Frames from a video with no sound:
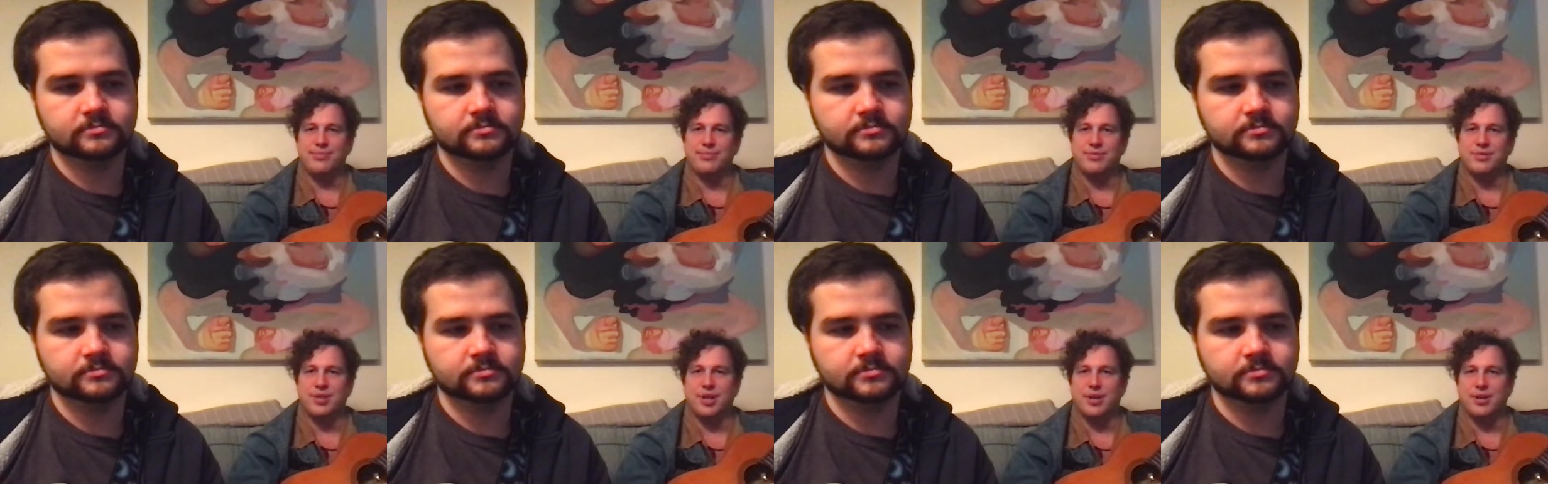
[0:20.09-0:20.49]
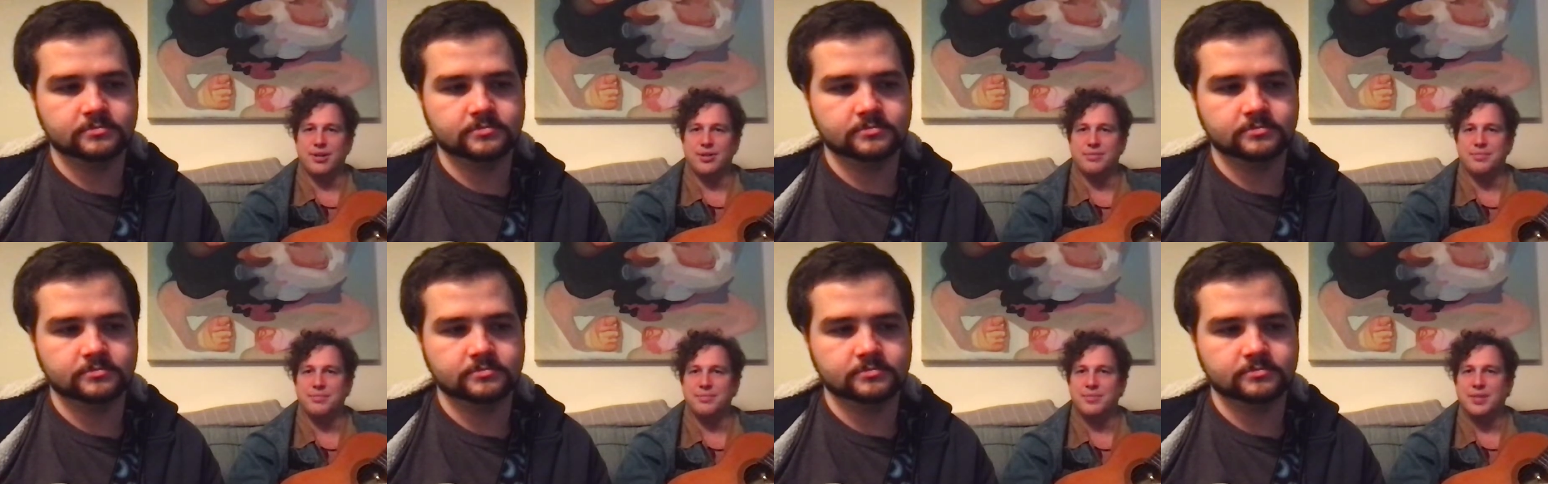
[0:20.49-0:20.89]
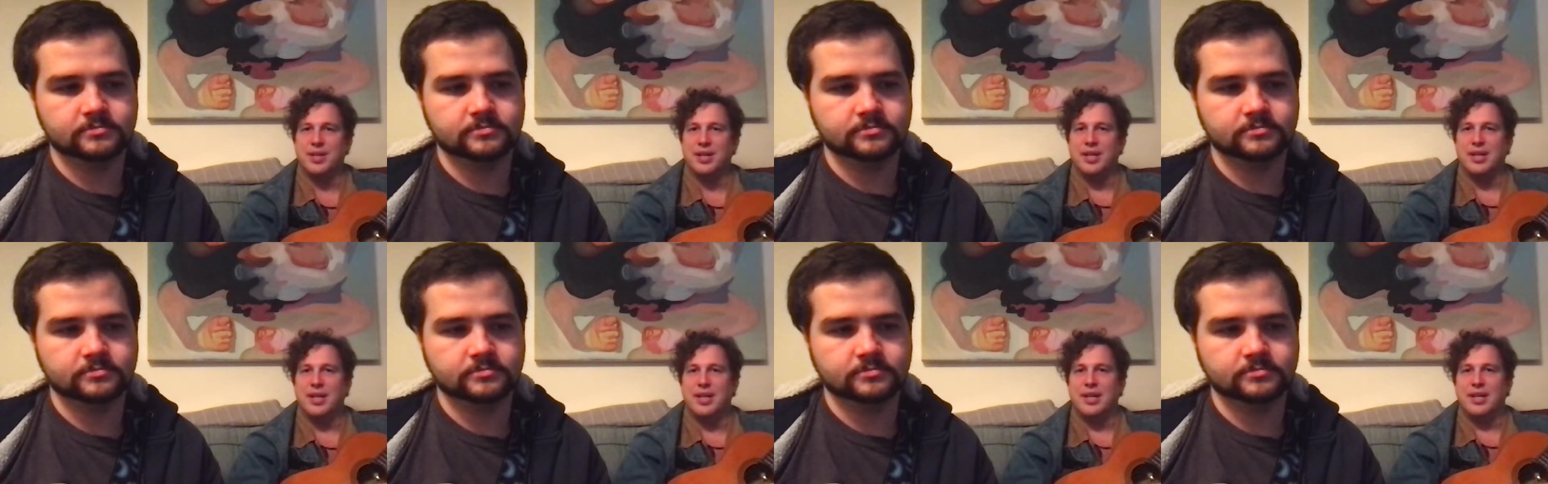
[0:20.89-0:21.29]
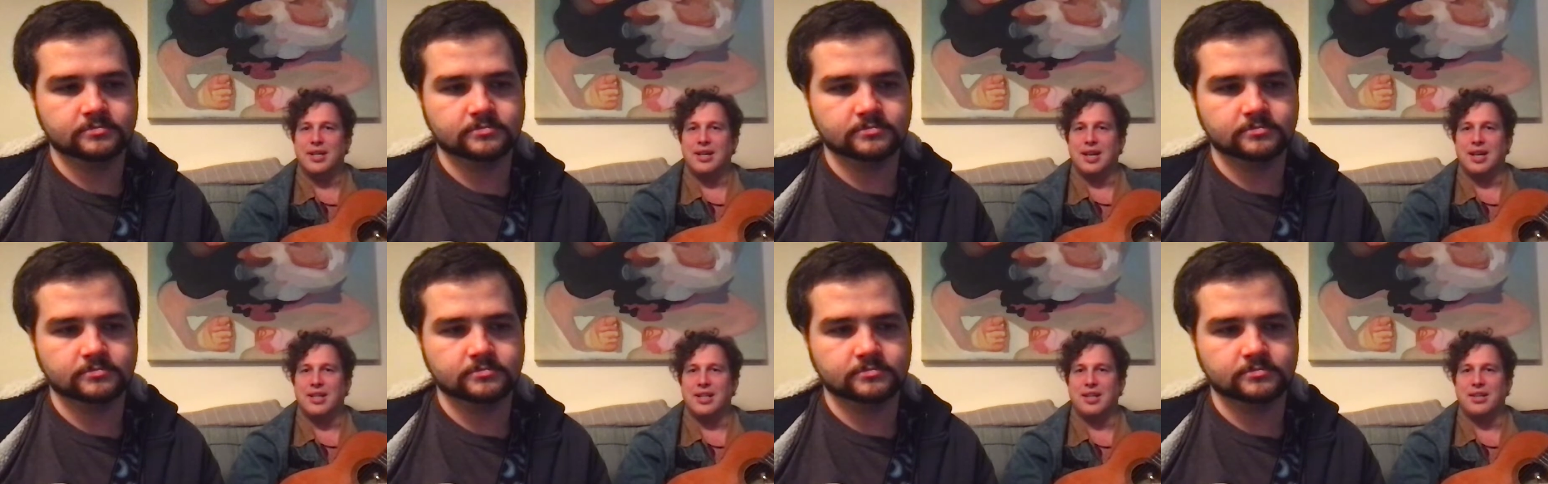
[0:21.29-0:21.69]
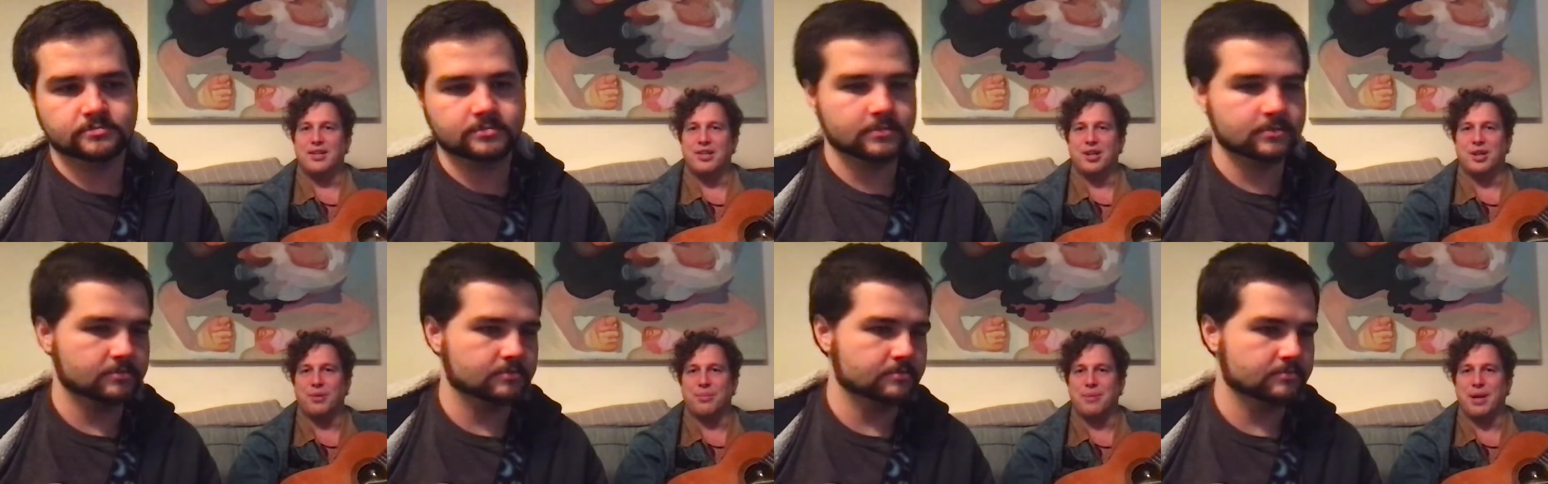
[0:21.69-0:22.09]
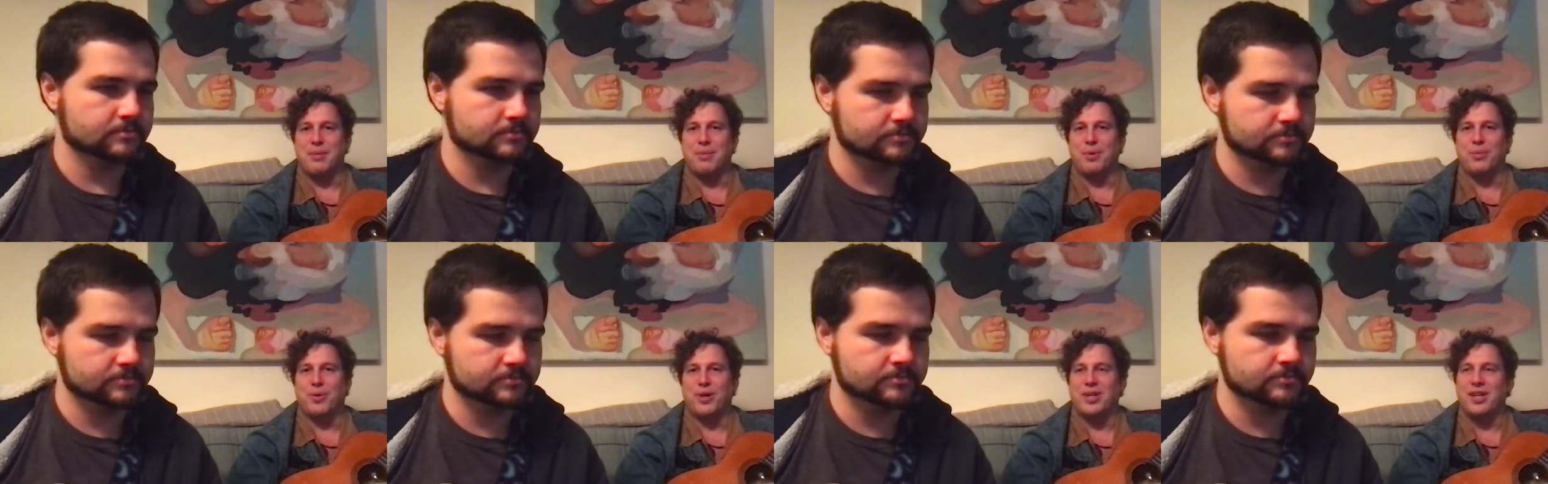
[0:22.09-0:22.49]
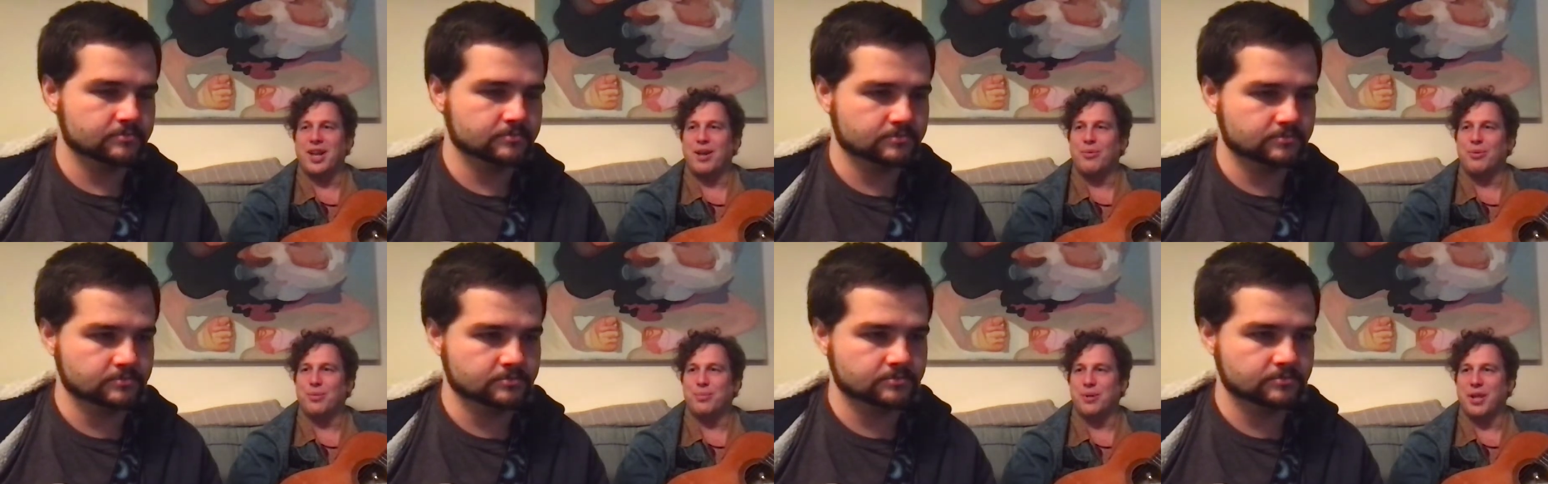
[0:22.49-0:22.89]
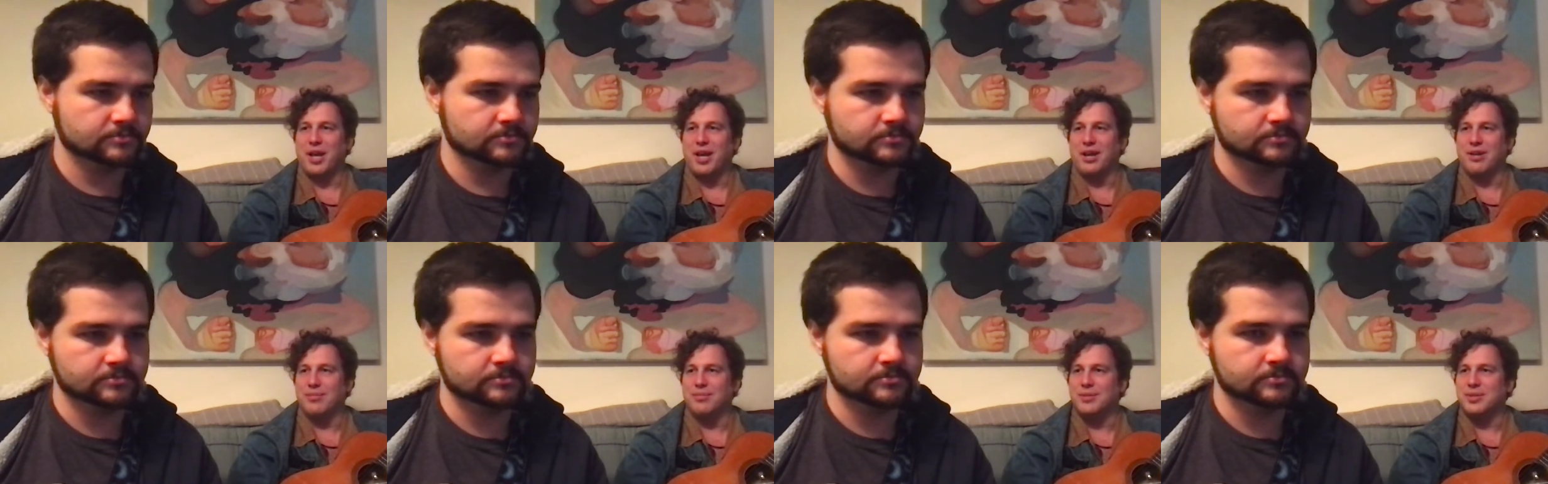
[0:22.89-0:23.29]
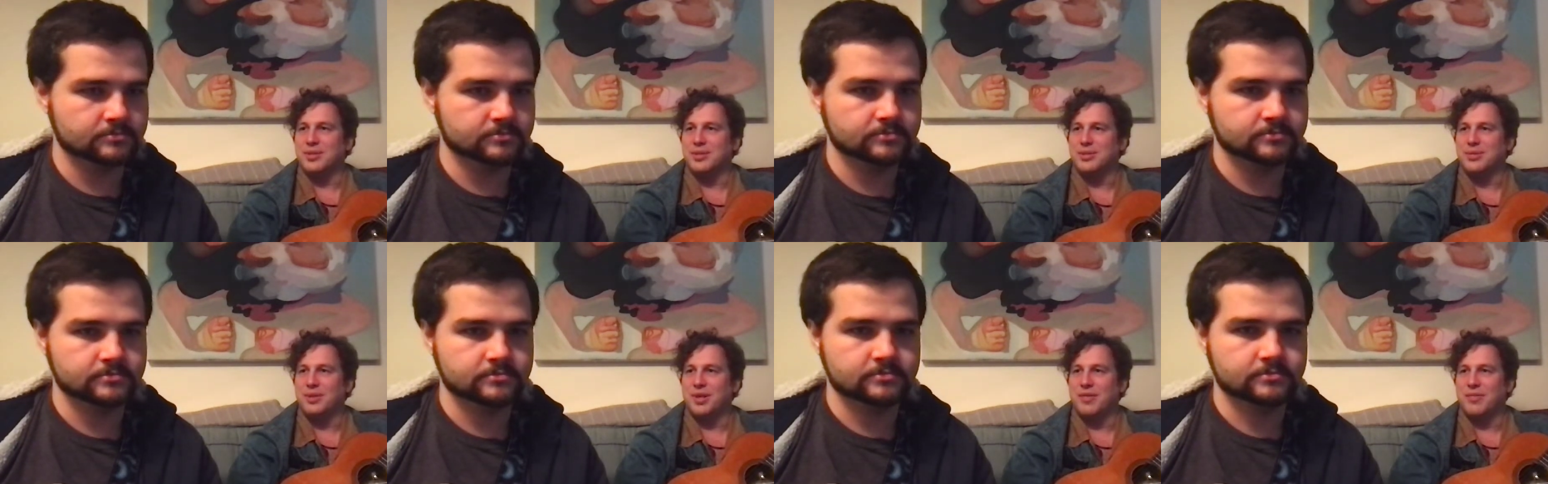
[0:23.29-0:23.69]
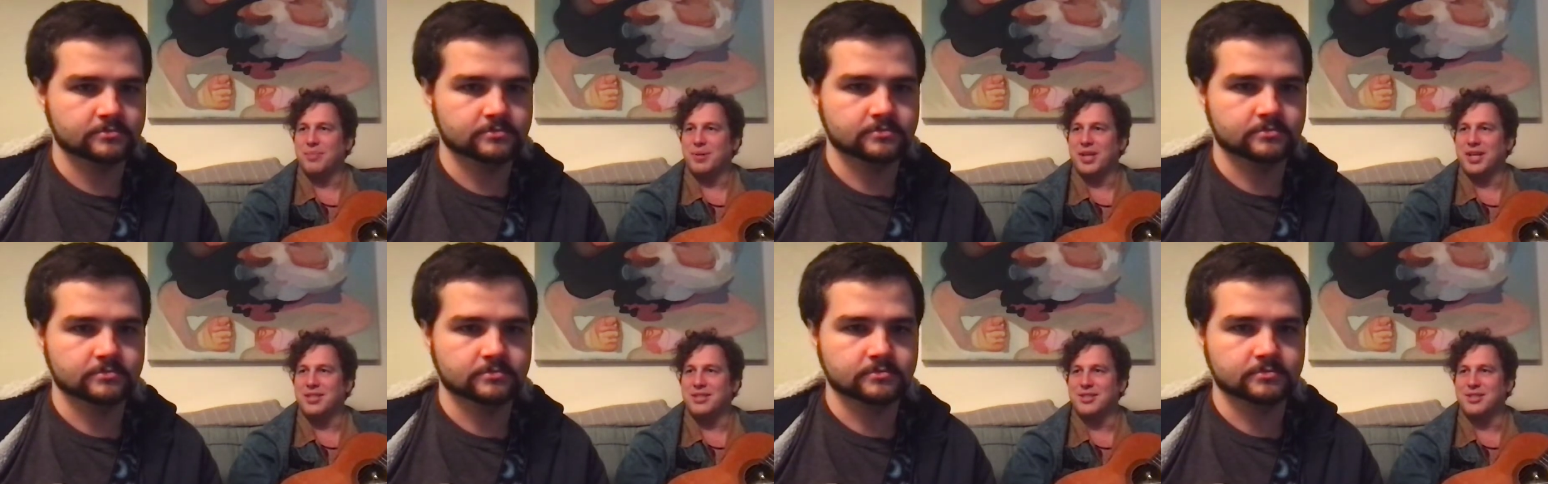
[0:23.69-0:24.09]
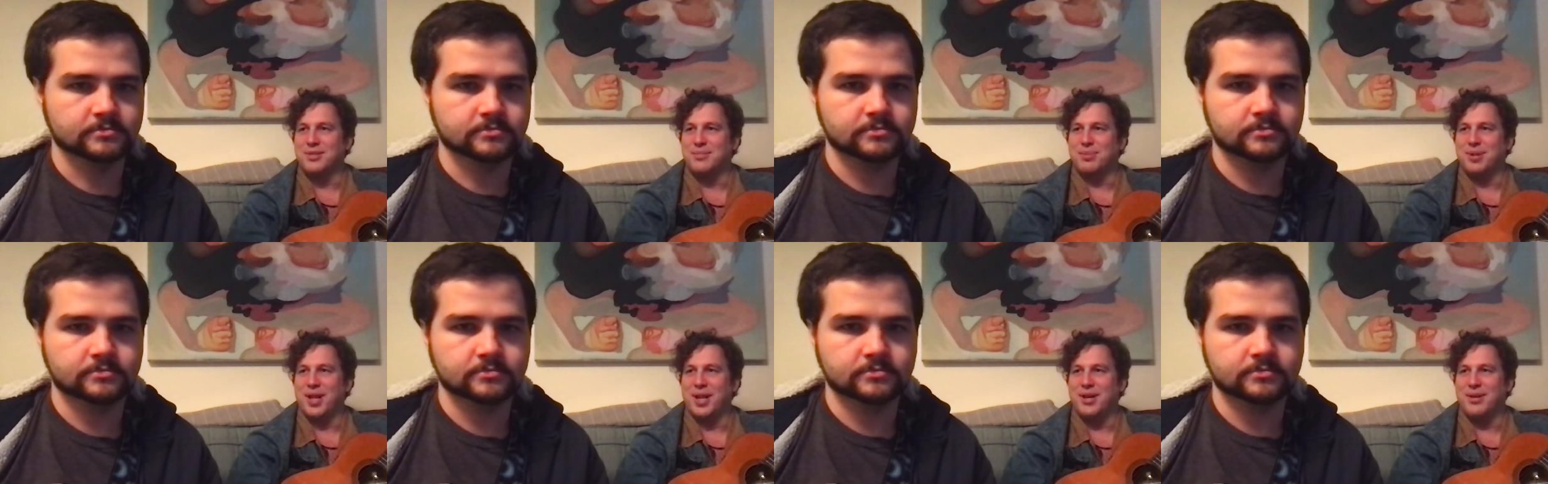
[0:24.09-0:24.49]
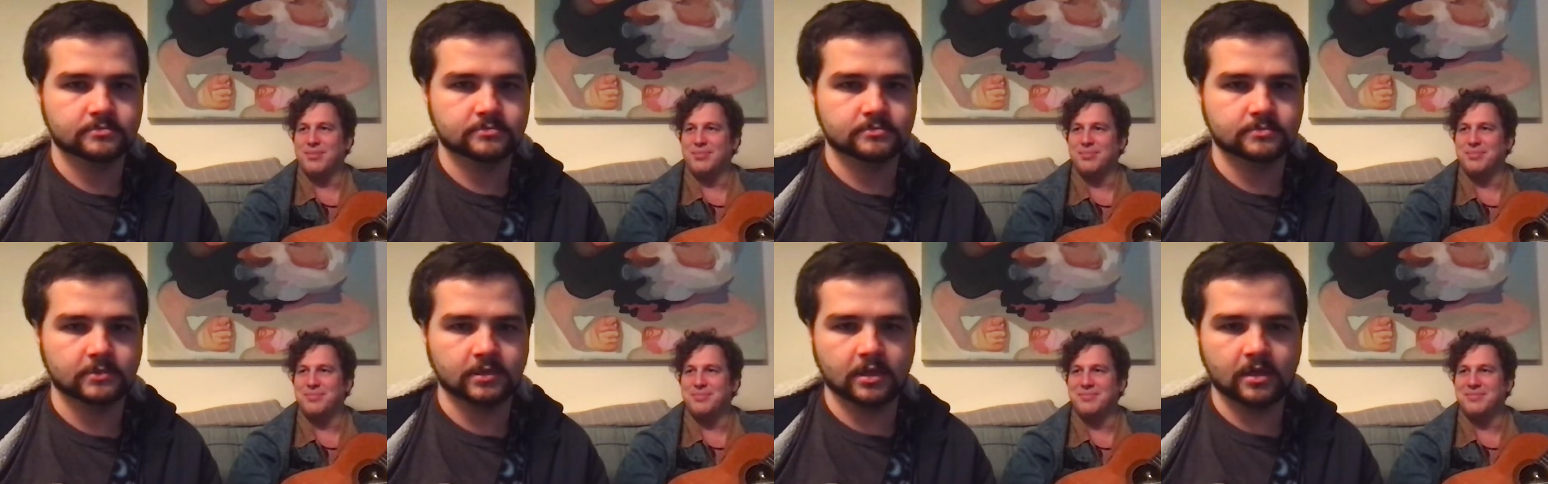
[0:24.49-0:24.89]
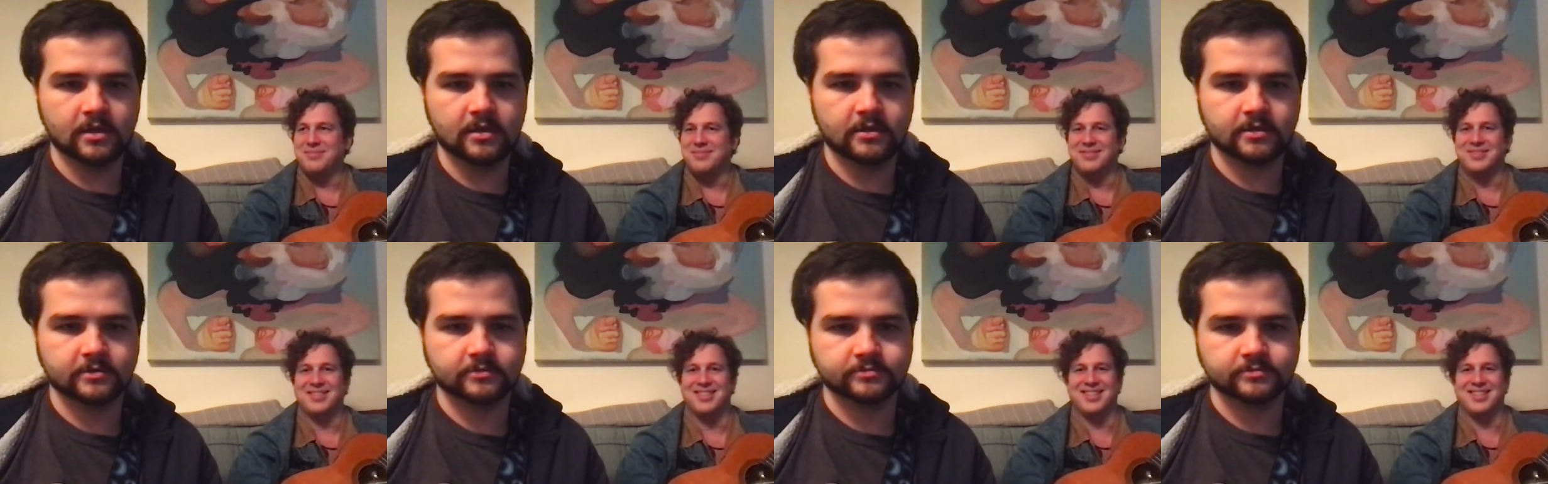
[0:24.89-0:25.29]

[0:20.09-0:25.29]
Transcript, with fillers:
Speaker 1: So and then you know maybe one day we'll play him. We have plans to play him. Yeah, so,